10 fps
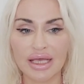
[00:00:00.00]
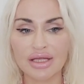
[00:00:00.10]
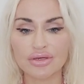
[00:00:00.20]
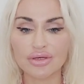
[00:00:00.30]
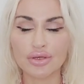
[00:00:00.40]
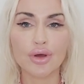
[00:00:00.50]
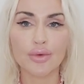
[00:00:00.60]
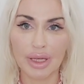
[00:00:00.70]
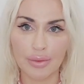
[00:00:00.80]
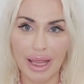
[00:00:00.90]
inner
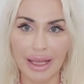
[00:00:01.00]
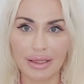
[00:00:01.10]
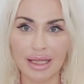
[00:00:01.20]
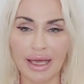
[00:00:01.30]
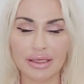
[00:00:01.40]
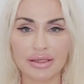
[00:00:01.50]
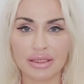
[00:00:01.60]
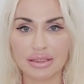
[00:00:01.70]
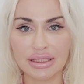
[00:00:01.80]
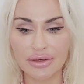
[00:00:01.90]
knowing way, that
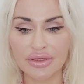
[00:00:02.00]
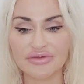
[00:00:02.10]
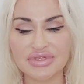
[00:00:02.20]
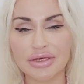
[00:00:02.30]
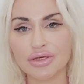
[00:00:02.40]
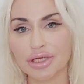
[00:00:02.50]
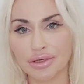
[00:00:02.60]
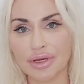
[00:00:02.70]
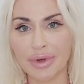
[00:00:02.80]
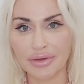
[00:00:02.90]
the narratives that you're
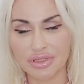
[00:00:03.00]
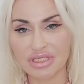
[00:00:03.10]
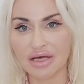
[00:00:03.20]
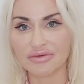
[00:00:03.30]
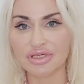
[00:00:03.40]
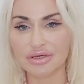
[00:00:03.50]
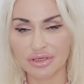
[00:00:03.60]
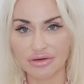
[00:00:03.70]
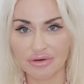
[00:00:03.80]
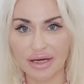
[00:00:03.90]
hearing about yourselves are
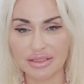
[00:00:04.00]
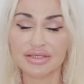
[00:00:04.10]
incorrect.